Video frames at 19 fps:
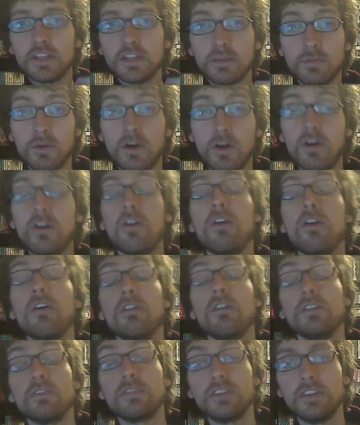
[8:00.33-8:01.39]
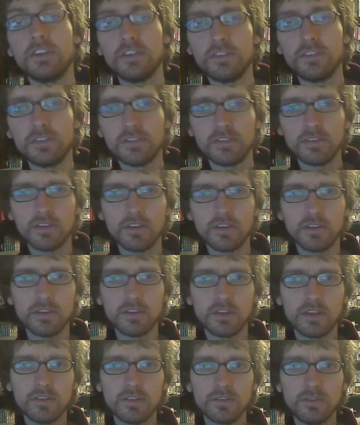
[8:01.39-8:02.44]
them, all of these,
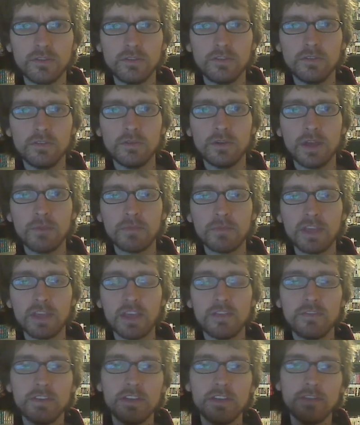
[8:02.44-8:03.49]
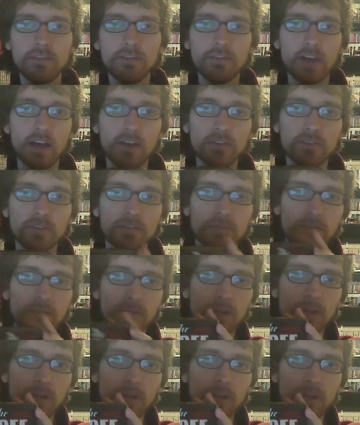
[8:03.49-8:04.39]
to MKV files for my